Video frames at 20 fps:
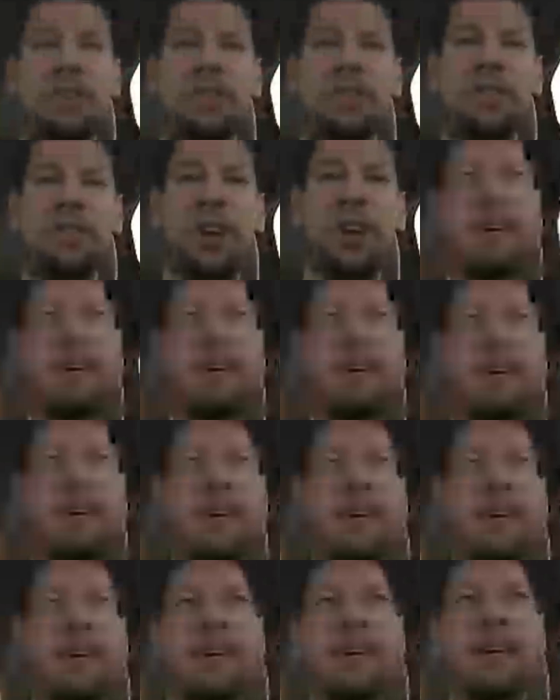good shot,
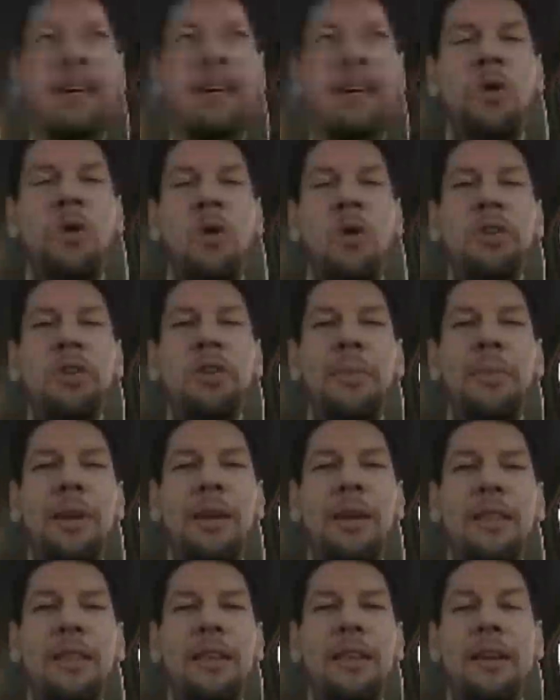is more
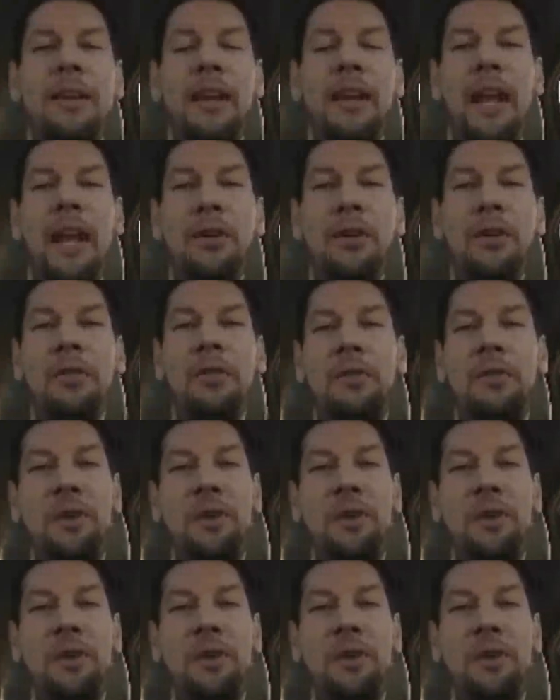humane than an arrow,